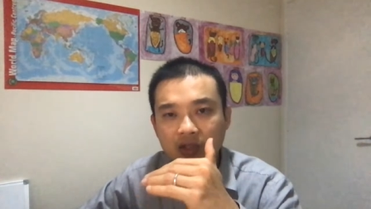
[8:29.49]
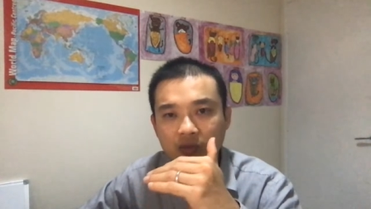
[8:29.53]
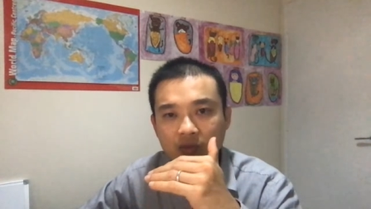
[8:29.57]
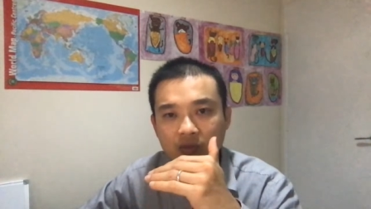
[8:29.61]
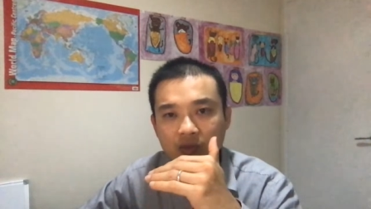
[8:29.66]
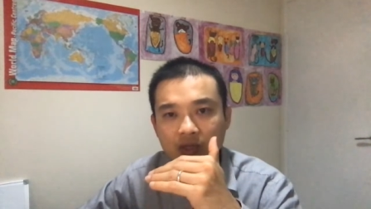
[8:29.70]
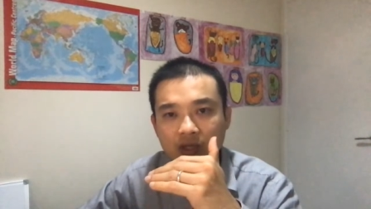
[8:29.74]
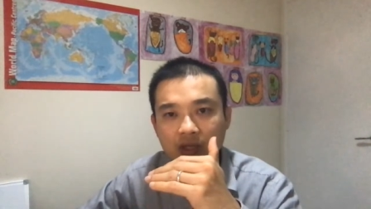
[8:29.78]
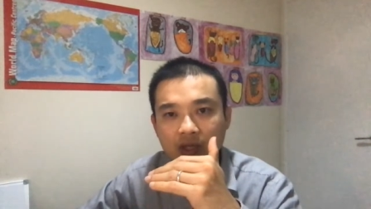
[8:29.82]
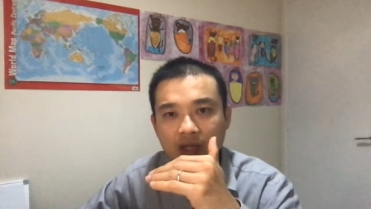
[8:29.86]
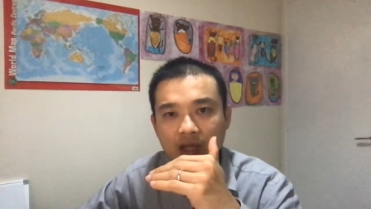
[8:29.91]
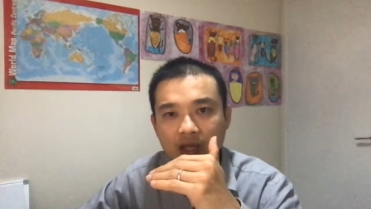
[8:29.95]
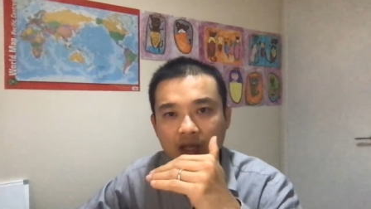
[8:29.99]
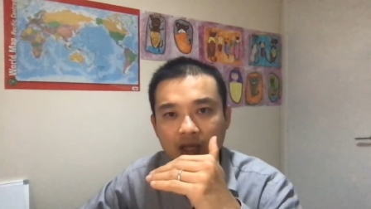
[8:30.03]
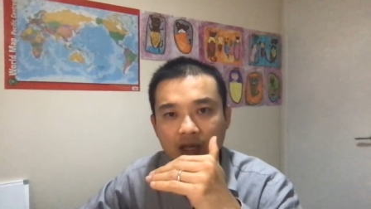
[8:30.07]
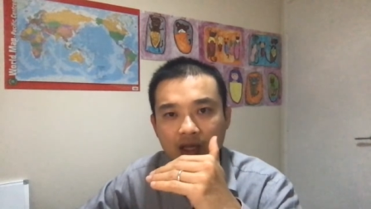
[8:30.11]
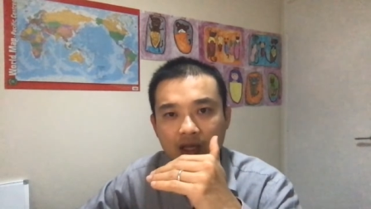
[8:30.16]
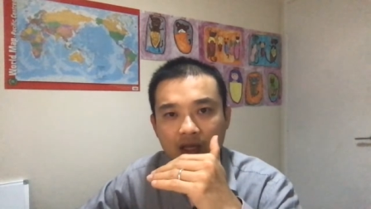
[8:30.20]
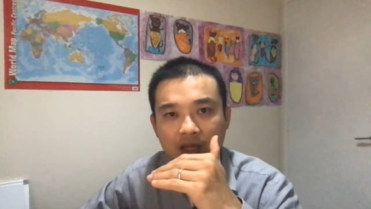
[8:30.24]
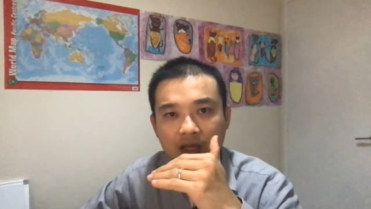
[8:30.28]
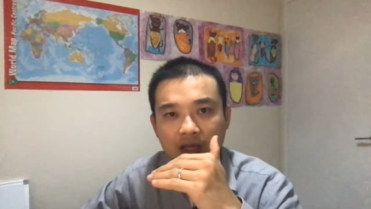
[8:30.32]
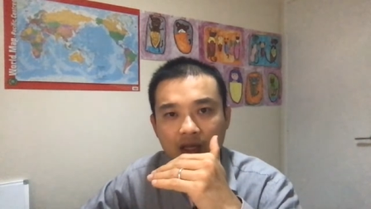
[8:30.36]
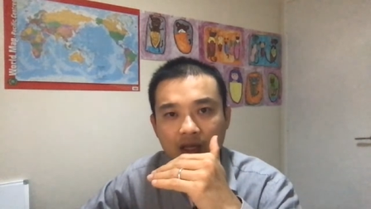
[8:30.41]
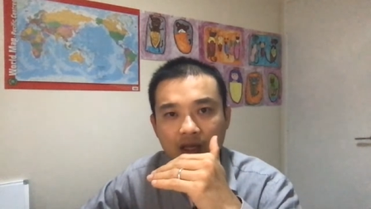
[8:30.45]
we
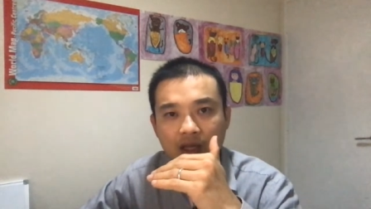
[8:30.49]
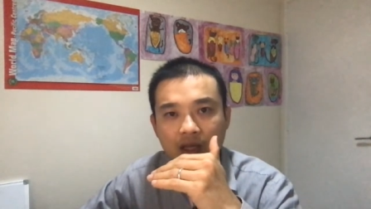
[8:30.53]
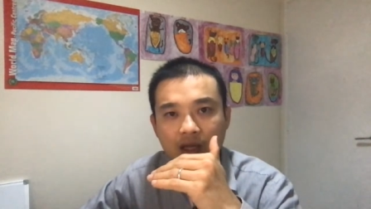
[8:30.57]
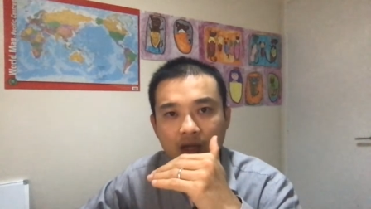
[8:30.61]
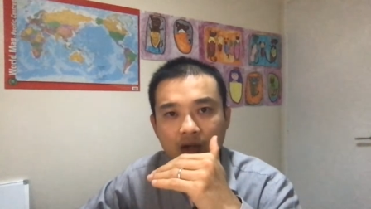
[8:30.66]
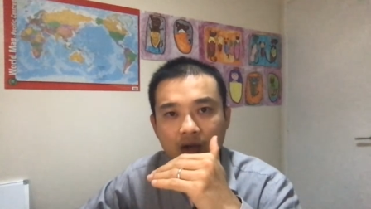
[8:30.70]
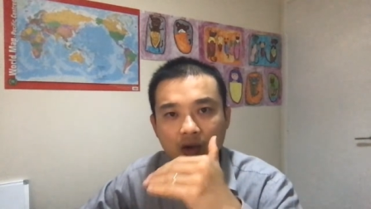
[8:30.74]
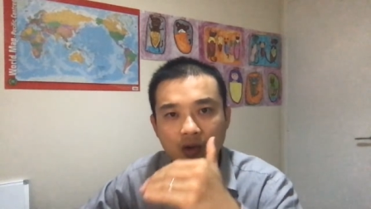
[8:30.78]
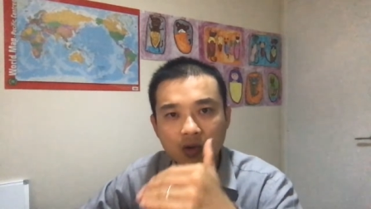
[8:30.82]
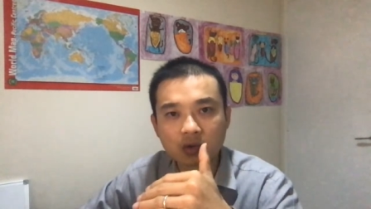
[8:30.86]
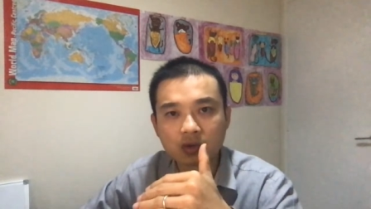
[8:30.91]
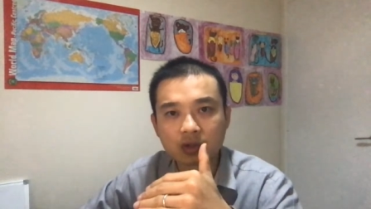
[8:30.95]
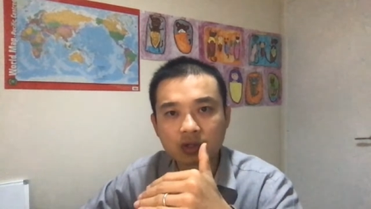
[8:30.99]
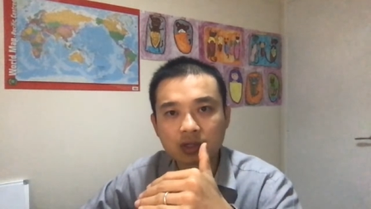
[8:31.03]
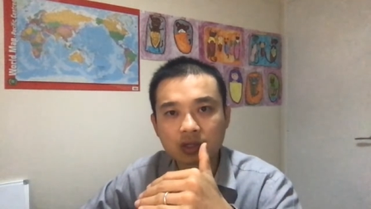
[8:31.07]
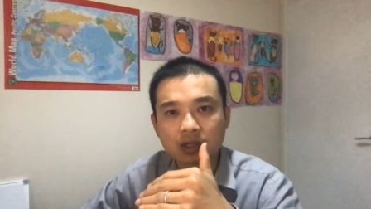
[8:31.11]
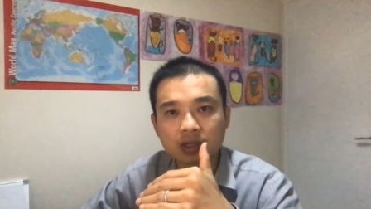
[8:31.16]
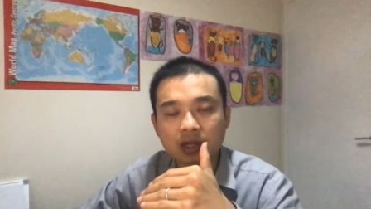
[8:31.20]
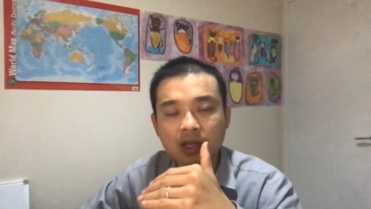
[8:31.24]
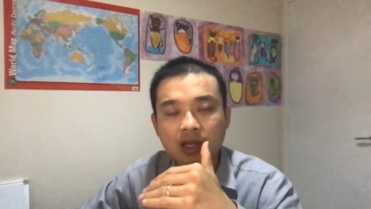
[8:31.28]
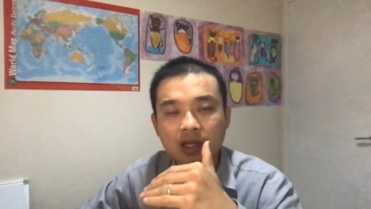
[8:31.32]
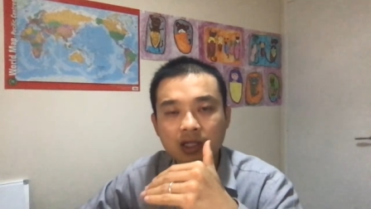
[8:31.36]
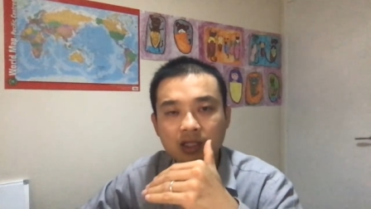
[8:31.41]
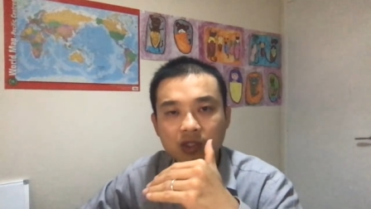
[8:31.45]
getting older,
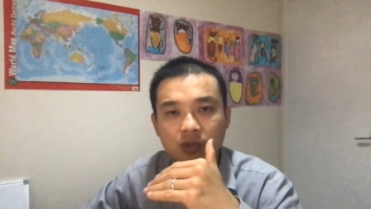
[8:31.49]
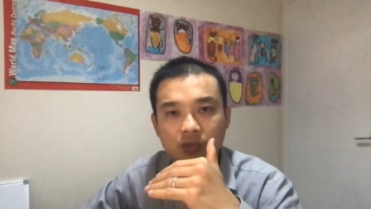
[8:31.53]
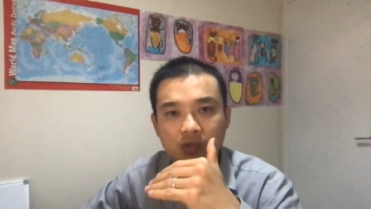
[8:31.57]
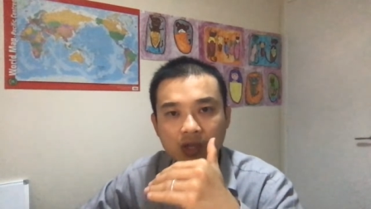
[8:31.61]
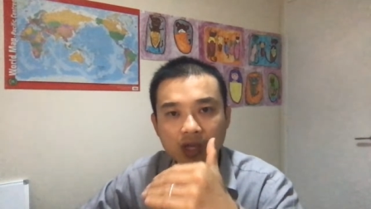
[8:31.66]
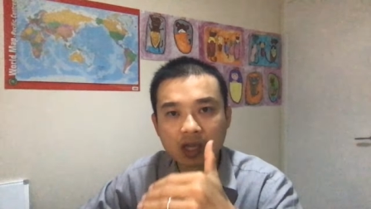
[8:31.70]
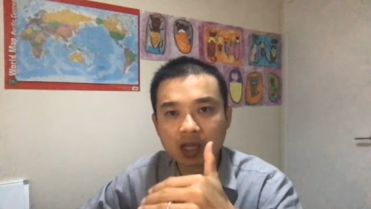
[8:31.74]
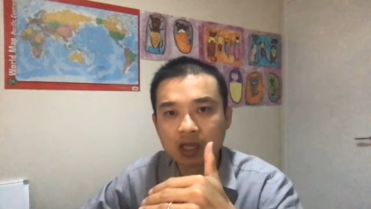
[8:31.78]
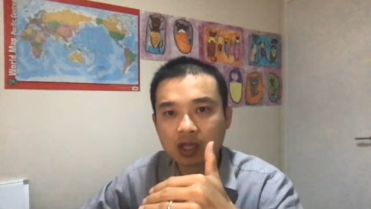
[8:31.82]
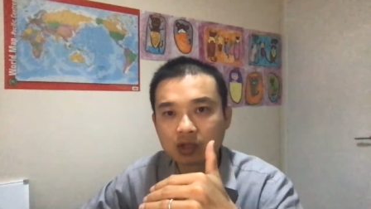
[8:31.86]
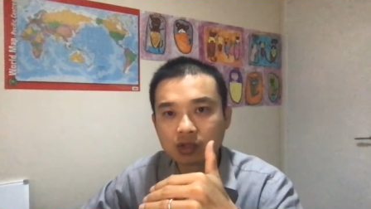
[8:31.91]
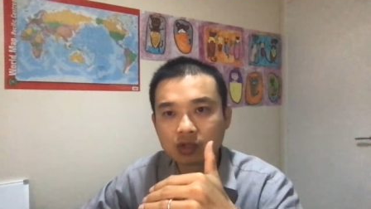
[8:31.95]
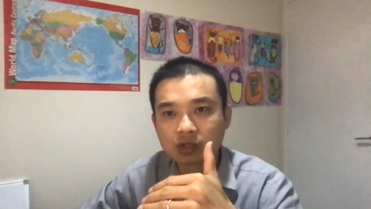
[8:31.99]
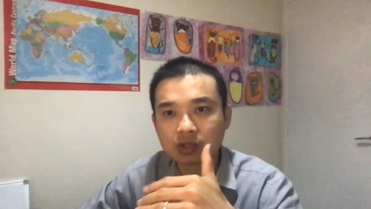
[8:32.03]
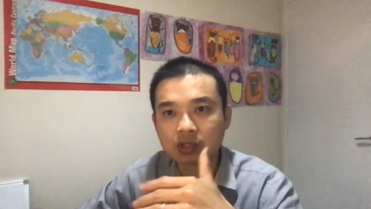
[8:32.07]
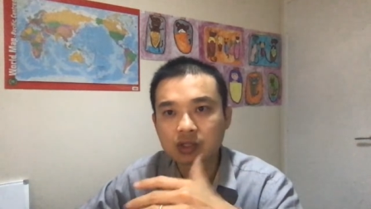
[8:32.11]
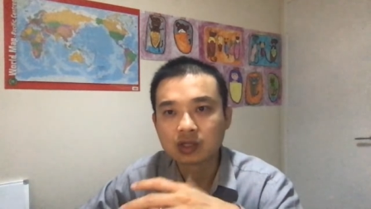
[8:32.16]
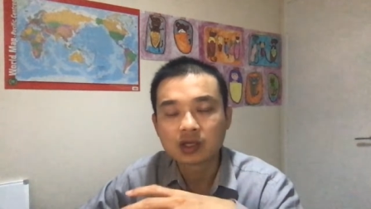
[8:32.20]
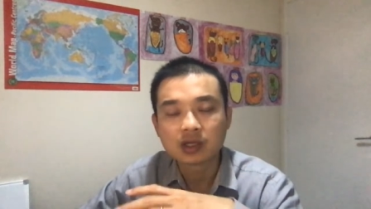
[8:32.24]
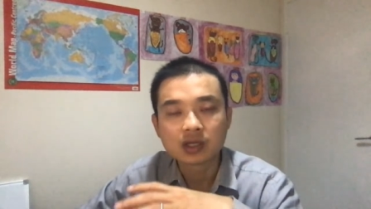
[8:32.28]
as we age,